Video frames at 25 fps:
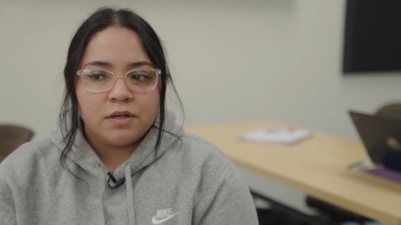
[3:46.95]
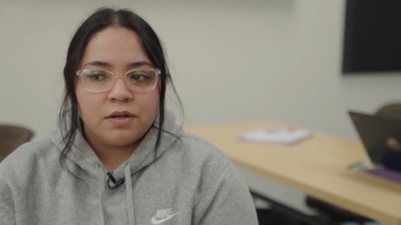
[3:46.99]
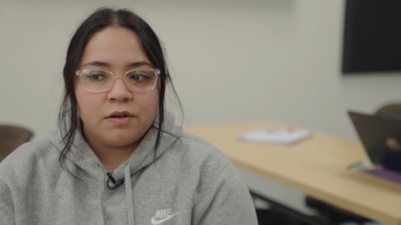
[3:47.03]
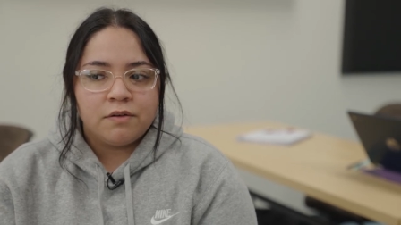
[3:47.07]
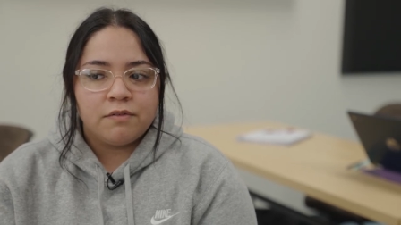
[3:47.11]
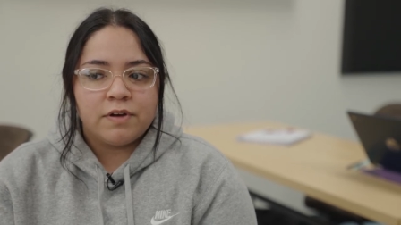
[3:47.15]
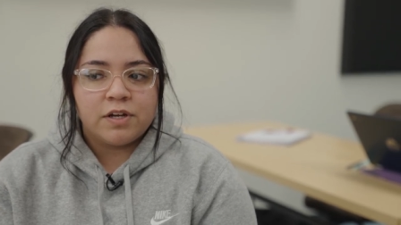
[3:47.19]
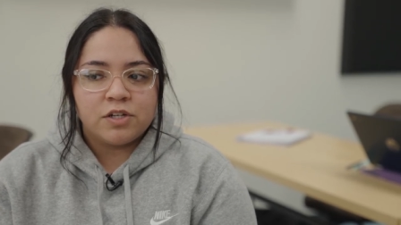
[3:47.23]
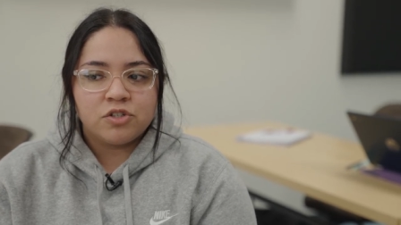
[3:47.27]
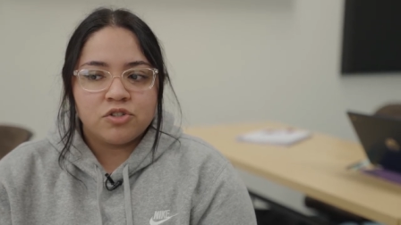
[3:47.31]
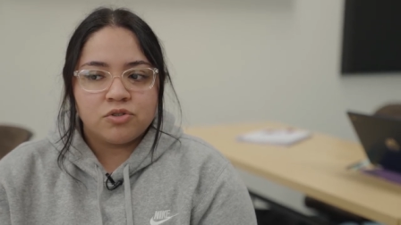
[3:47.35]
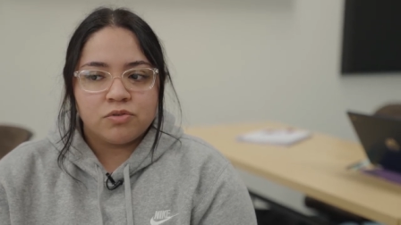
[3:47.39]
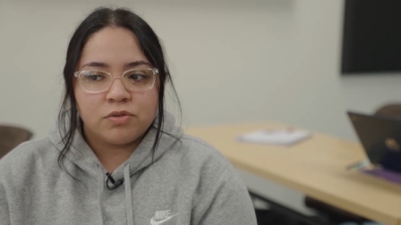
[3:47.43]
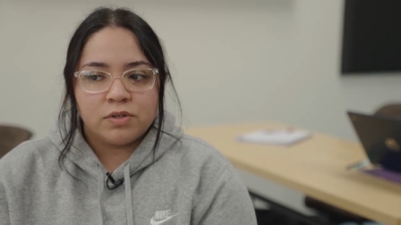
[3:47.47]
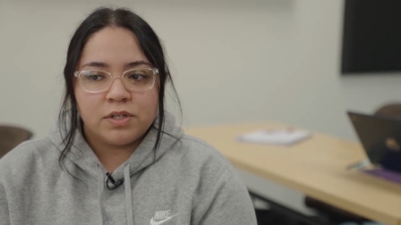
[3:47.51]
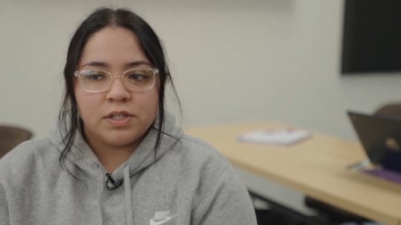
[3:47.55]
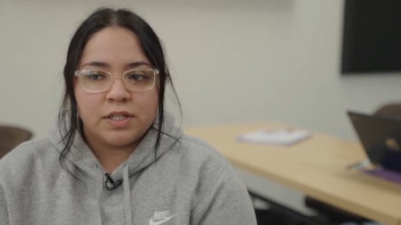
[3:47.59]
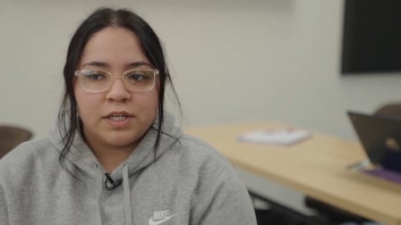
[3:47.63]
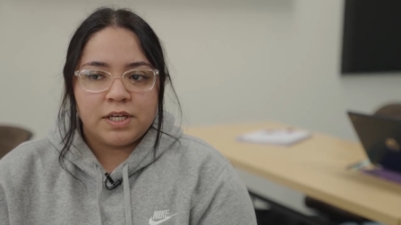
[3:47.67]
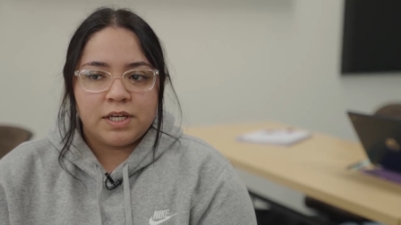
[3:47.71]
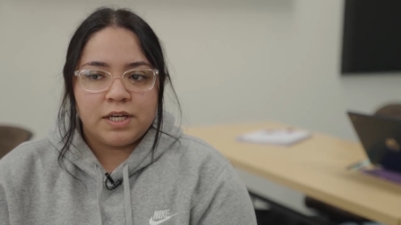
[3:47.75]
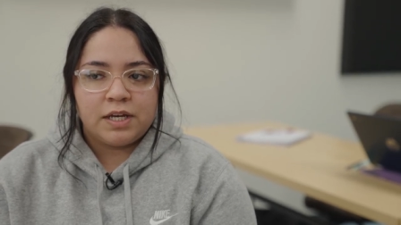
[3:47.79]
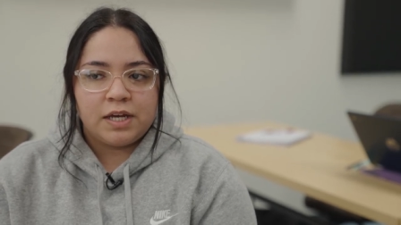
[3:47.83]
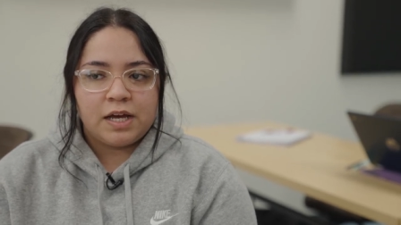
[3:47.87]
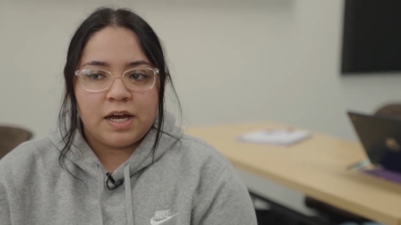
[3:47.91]

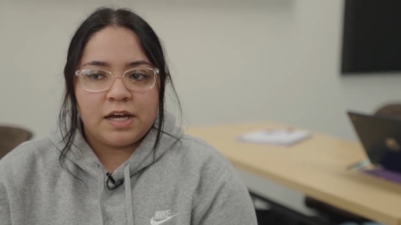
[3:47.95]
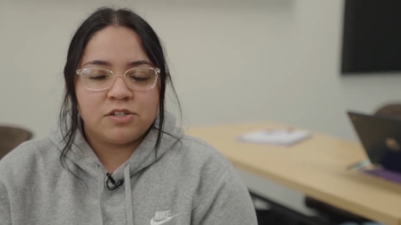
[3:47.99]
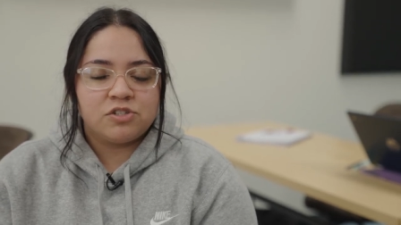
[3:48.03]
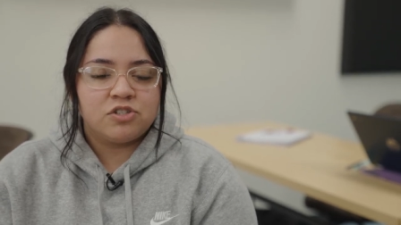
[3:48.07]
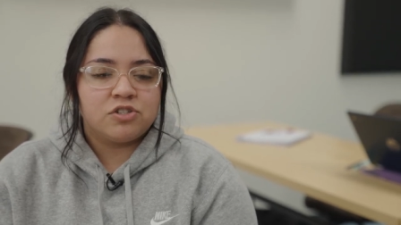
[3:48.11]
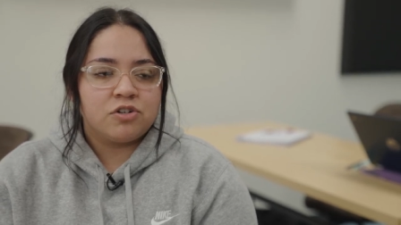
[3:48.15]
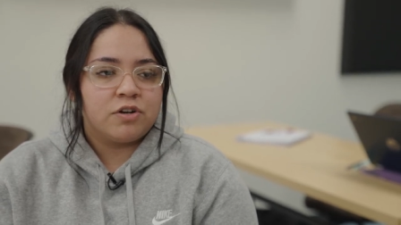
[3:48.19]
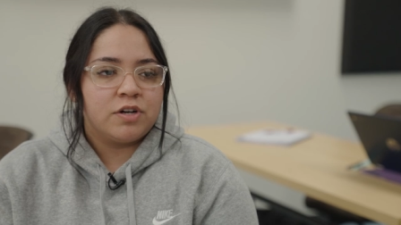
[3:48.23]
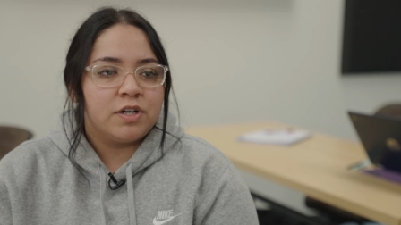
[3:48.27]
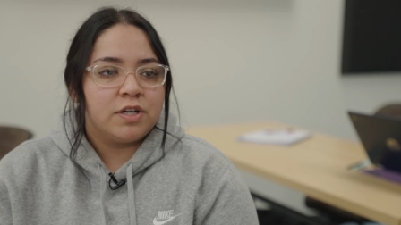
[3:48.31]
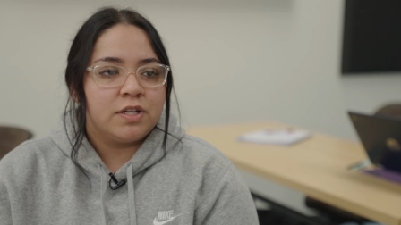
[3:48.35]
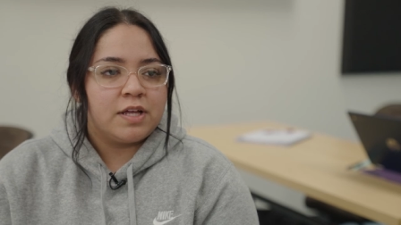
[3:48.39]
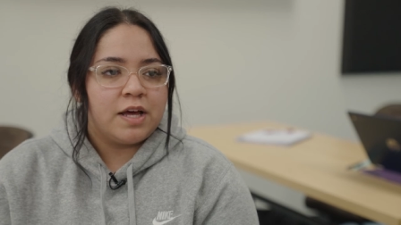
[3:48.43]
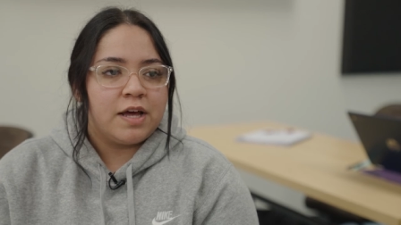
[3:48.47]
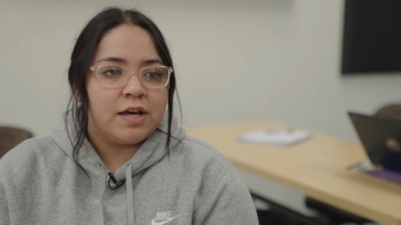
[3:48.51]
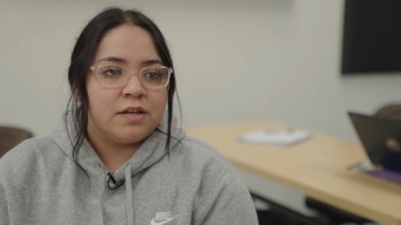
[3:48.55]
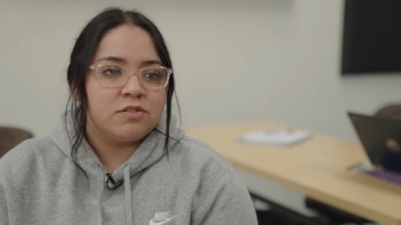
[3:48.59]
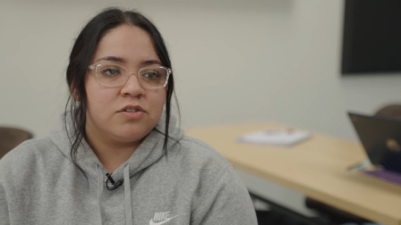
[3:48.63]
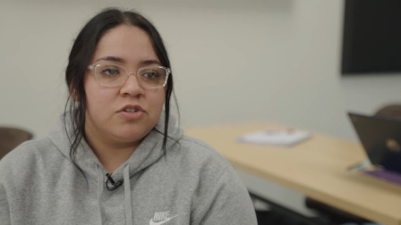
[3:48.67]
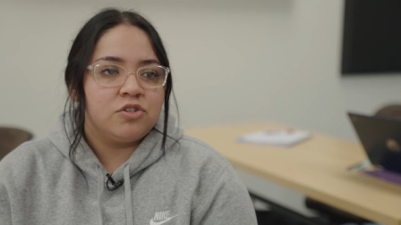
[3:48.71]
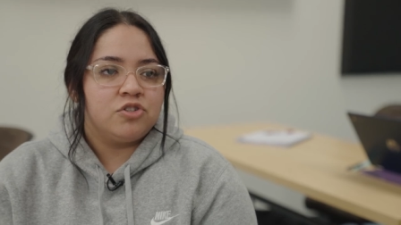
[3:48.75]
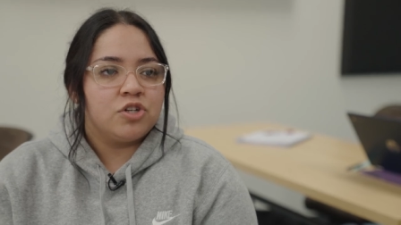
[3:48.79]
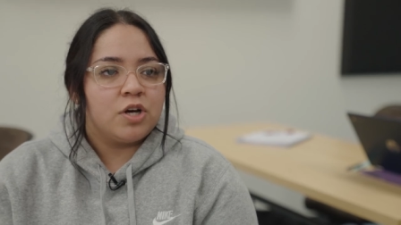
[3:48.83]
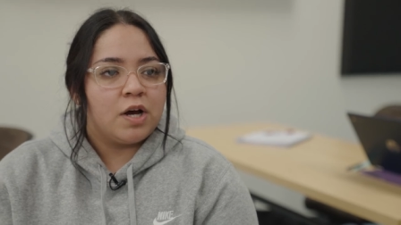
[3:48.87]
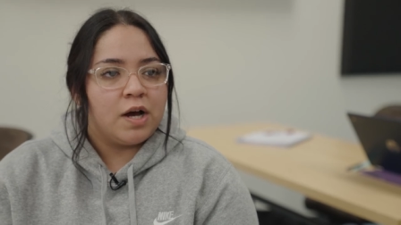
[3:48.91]
eventually I started that
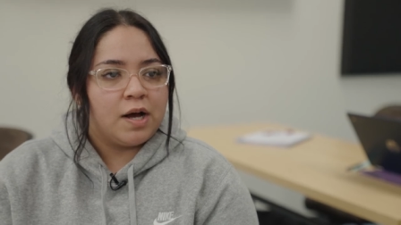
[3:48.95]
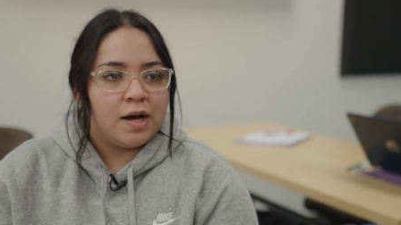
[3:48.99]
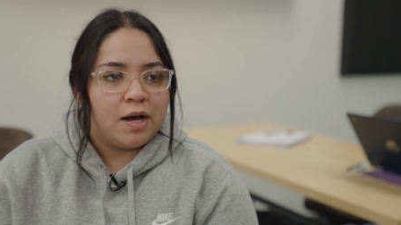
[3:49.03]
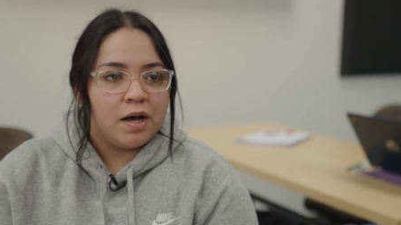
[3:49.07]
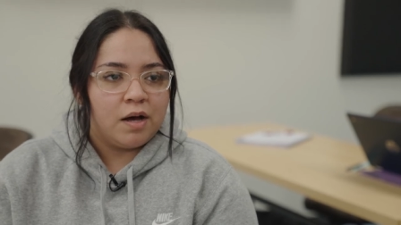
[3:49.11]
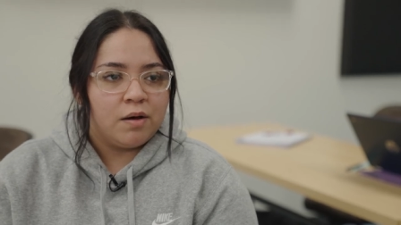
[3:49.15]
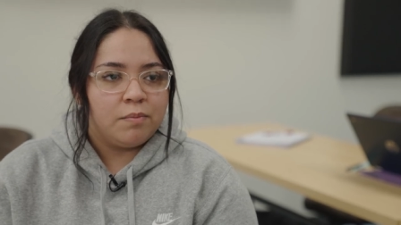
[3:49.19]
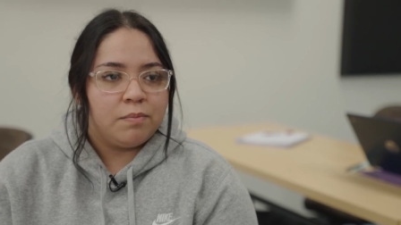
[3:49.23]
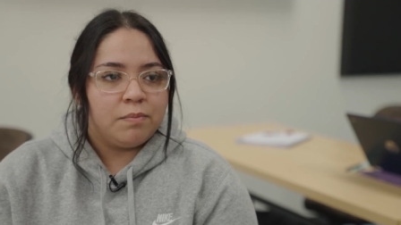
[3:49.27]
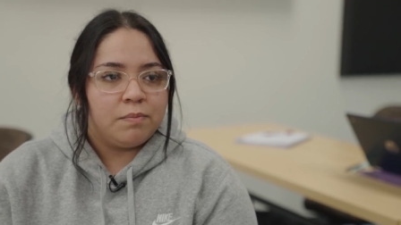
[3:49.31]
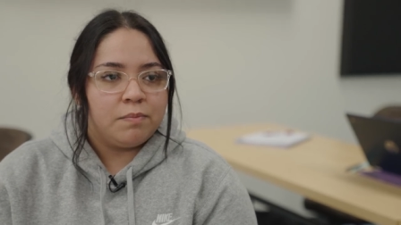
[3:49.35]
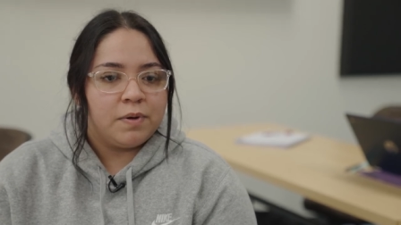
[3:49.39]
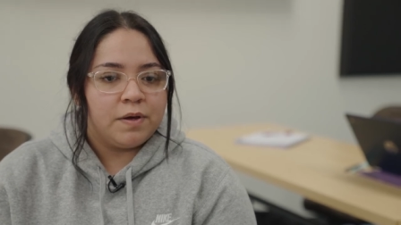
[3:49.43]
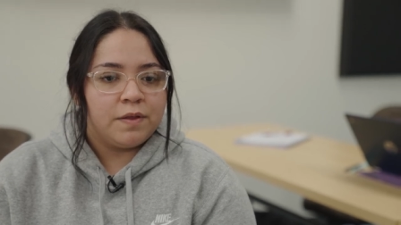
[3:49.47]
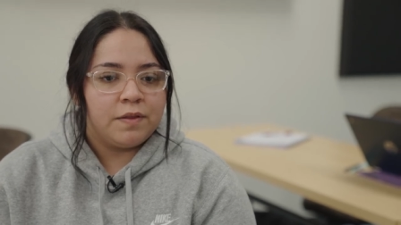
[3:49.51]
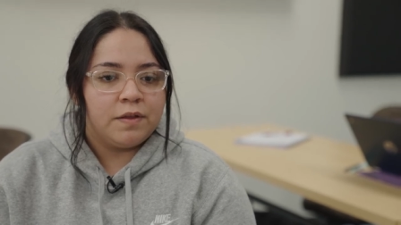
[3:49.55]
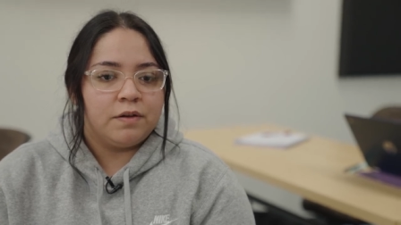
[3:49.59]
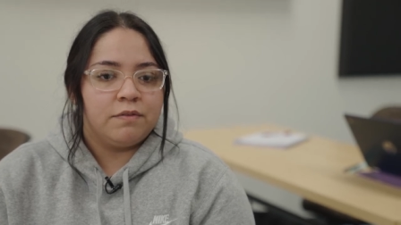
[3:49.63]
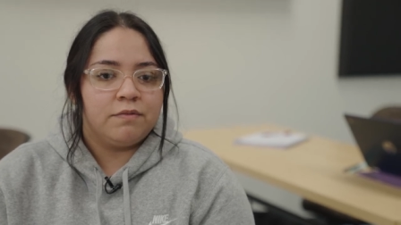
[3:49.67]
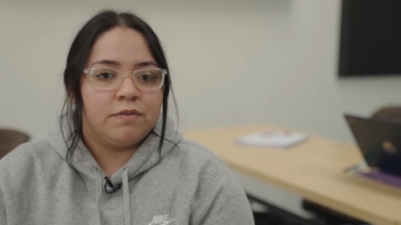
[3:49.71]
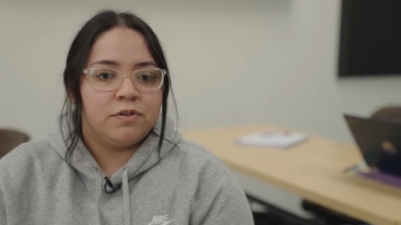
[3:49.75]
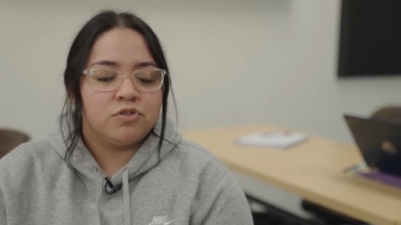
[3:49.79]
as a job, and then mm-hmm.